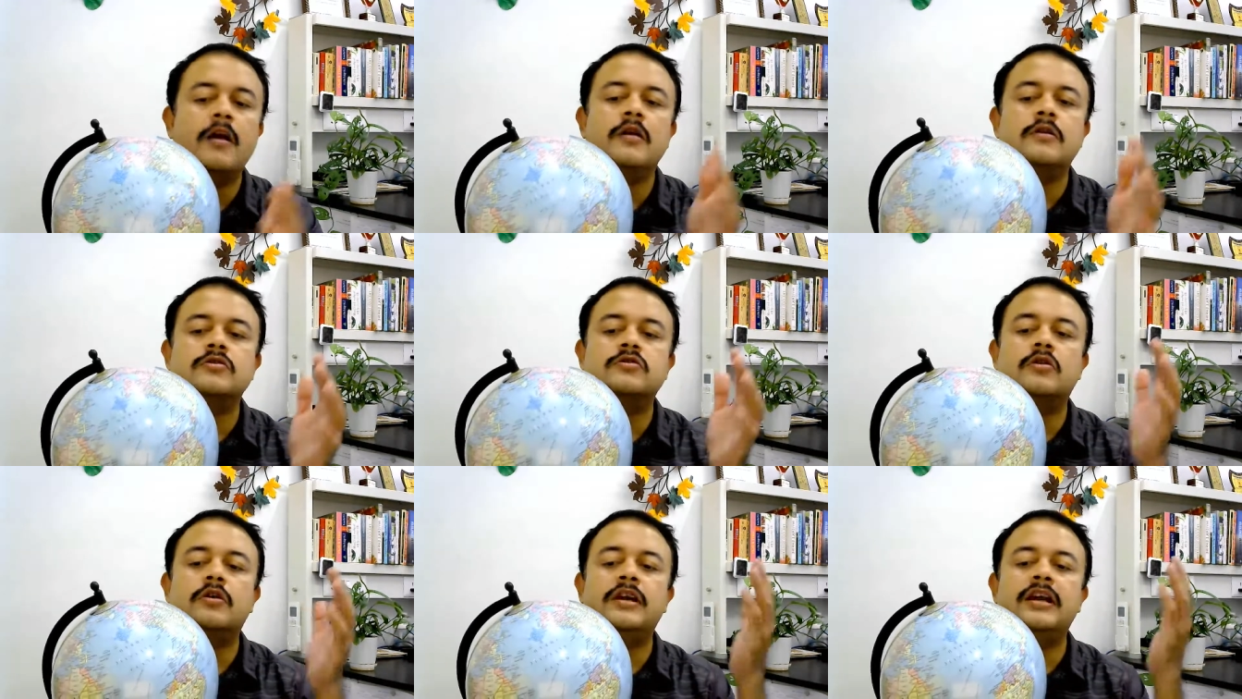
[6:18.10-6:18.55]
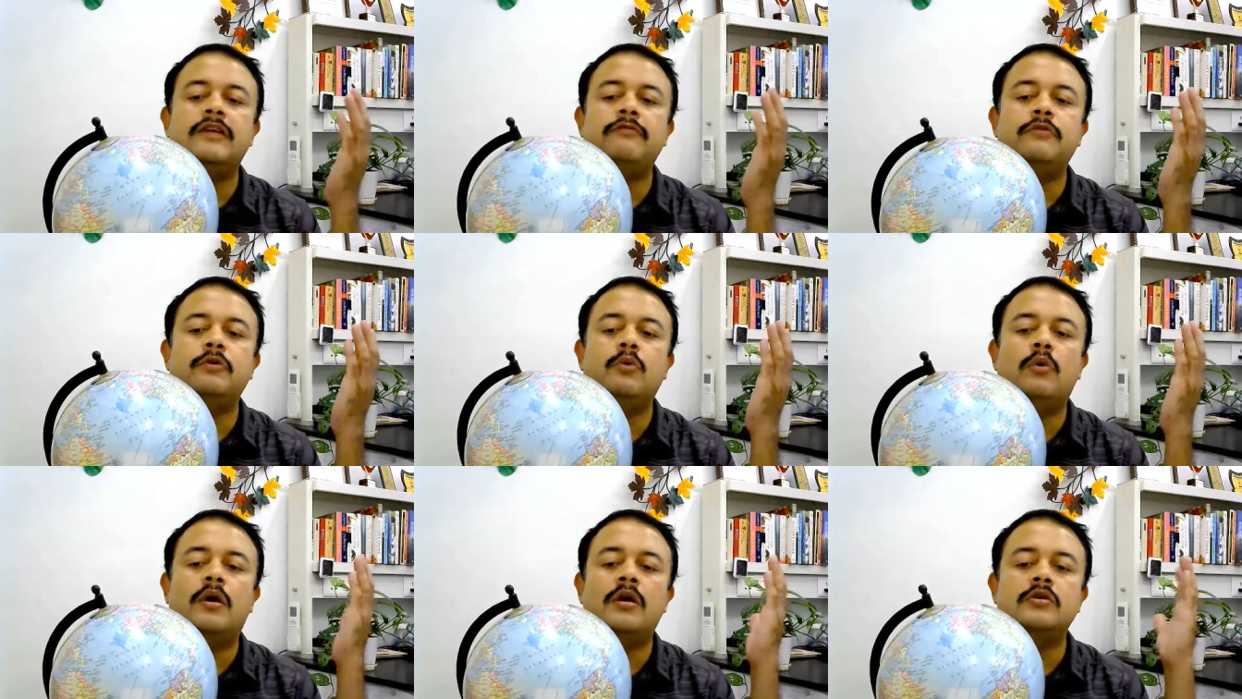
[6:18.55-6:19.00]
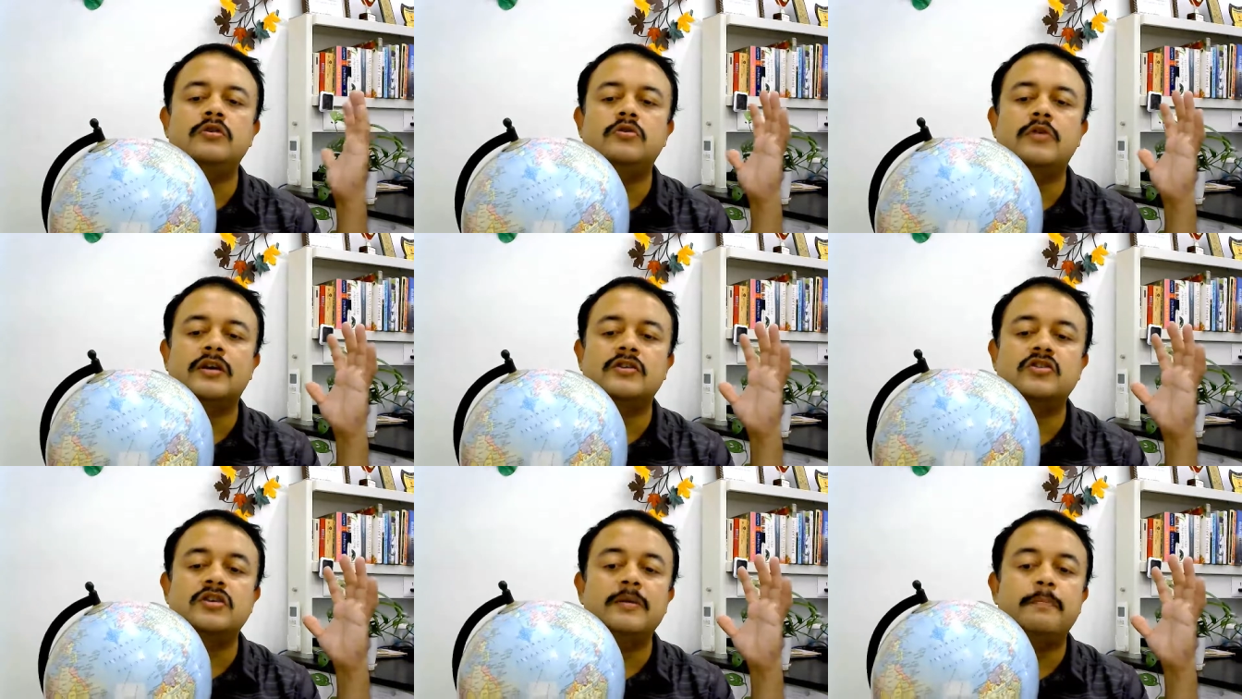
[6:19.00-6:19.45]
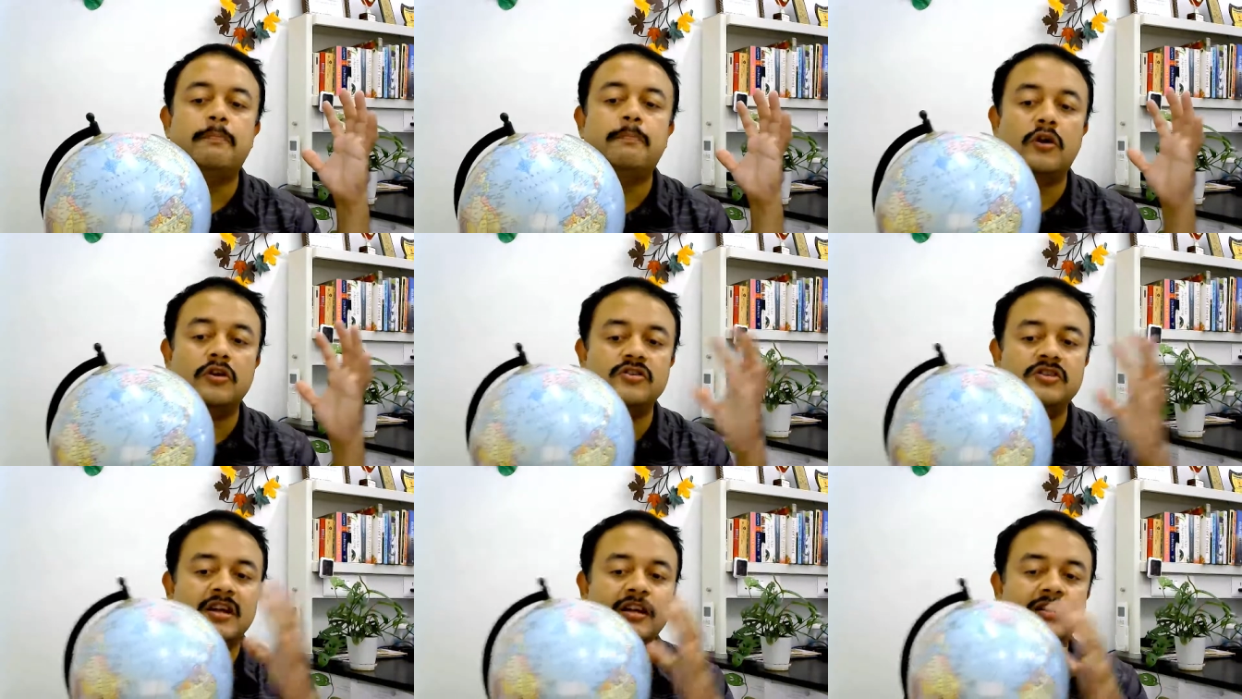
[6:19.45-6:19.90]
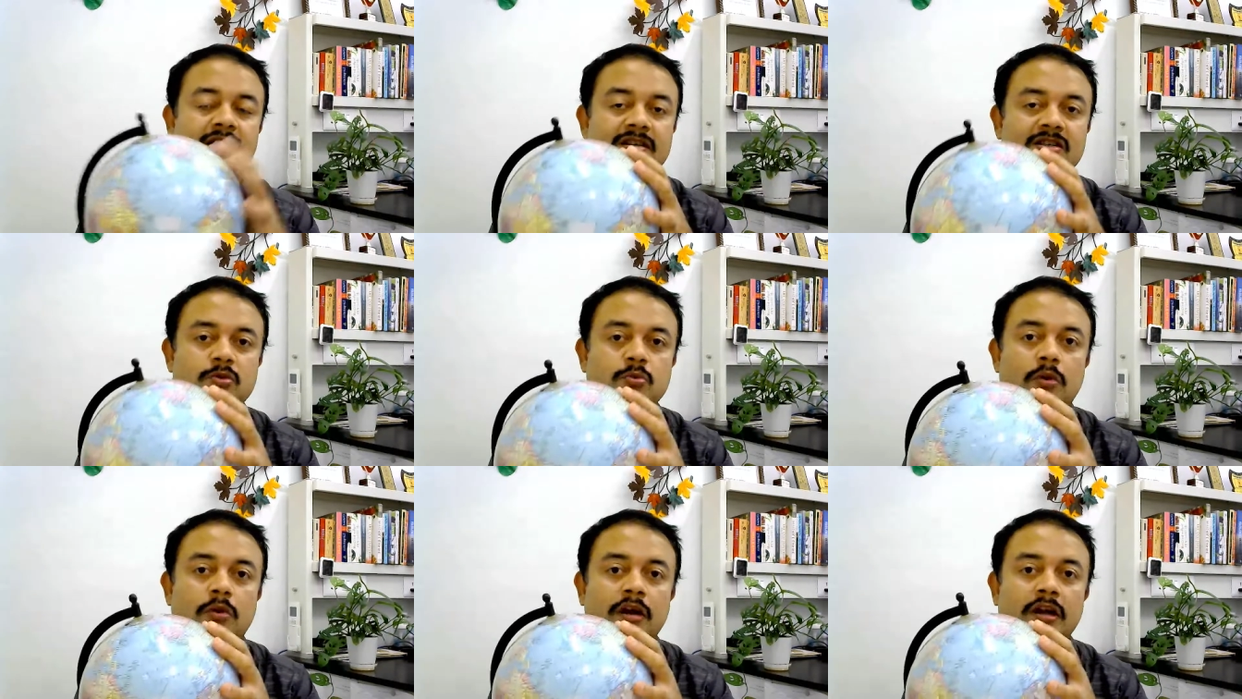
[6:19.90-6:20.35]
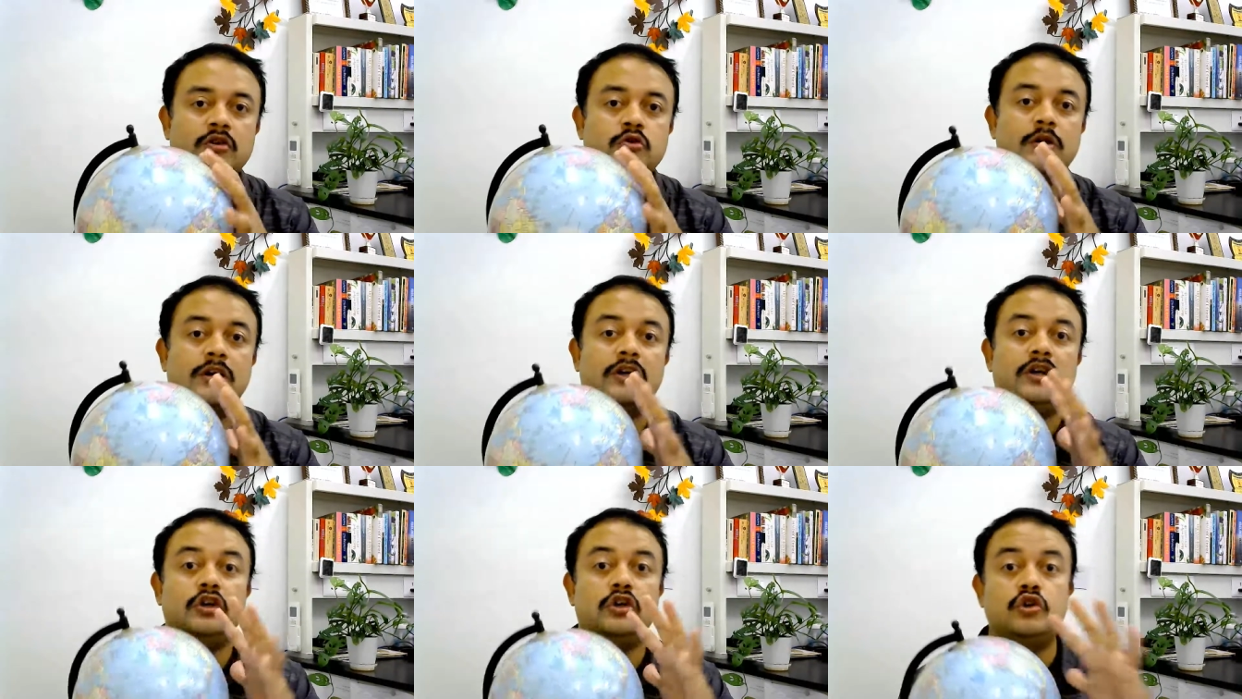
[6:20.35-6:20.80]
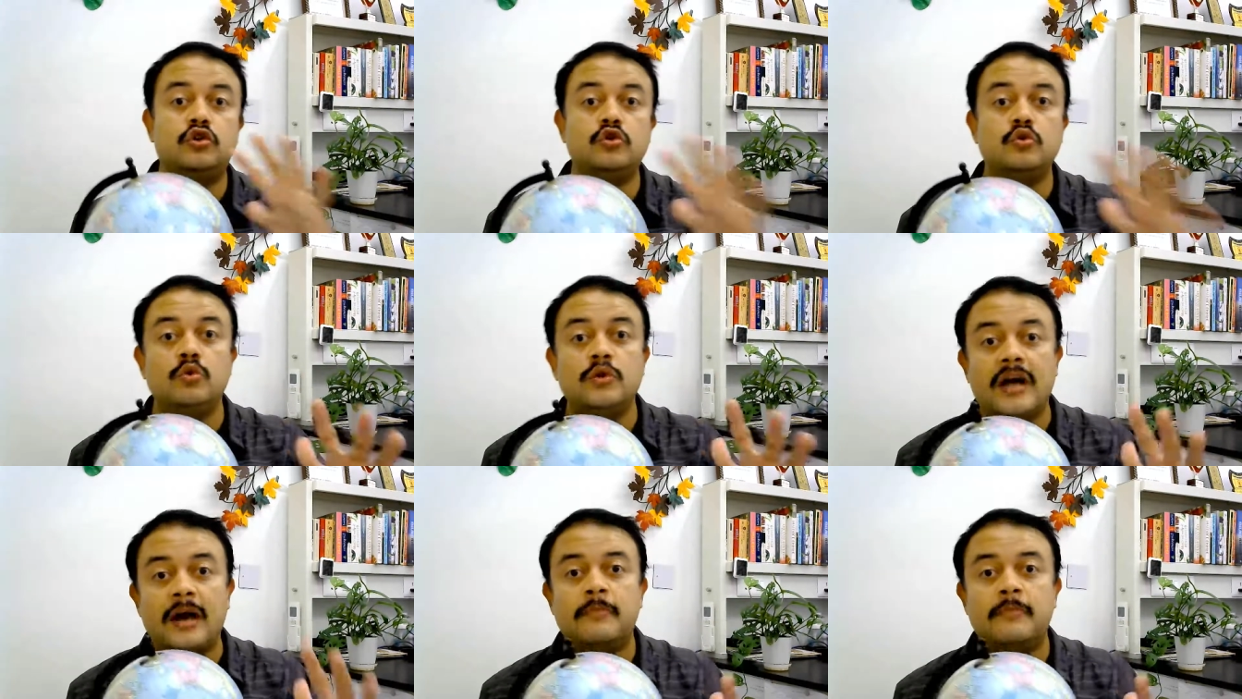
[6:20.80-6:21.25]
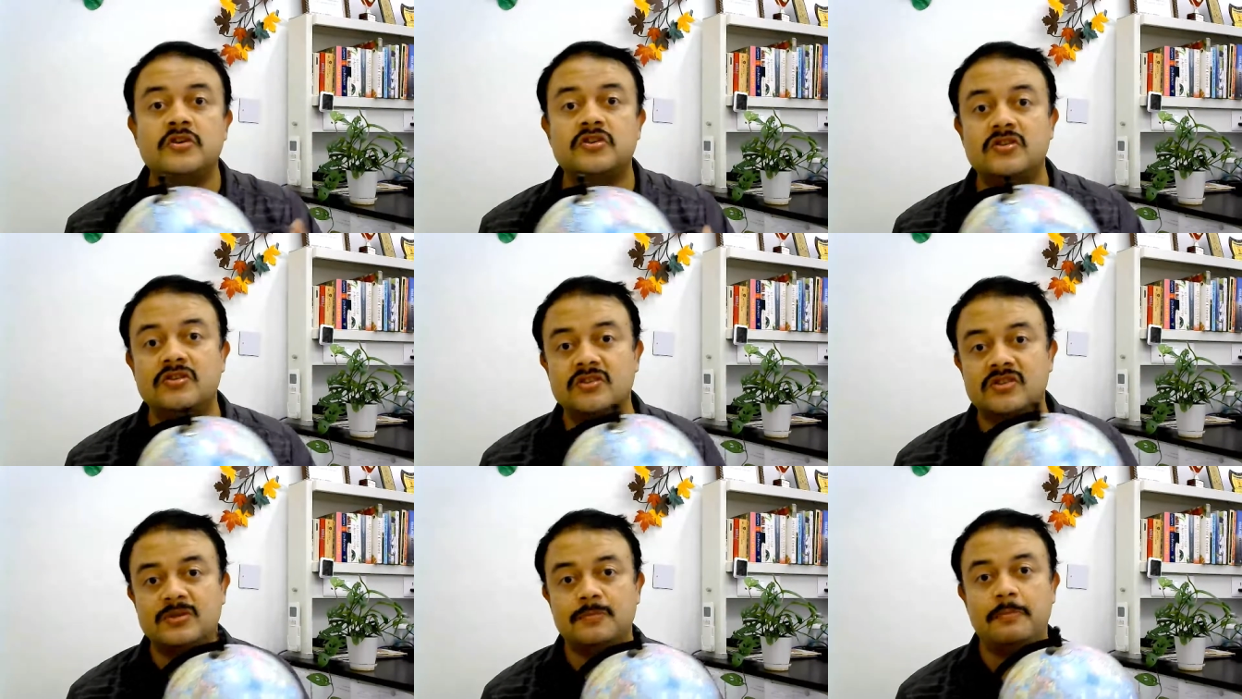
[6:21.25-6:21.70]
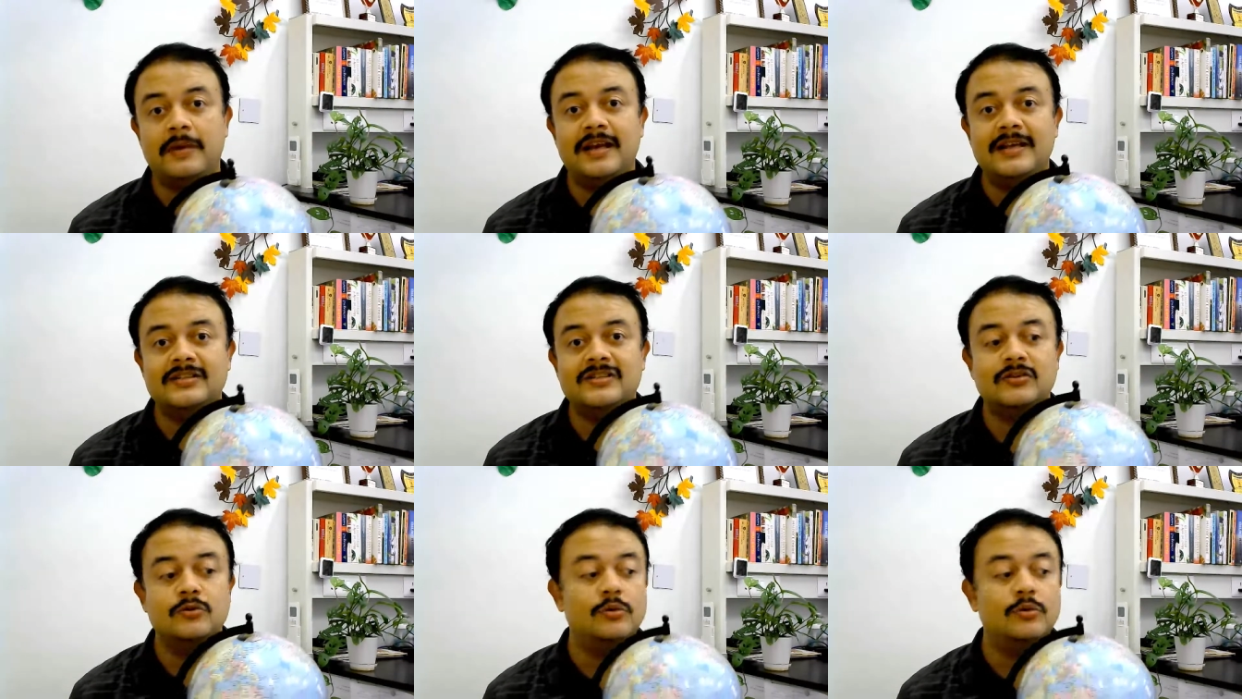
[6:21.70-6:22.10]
So if you want to actually project this one into a two-dimensional space,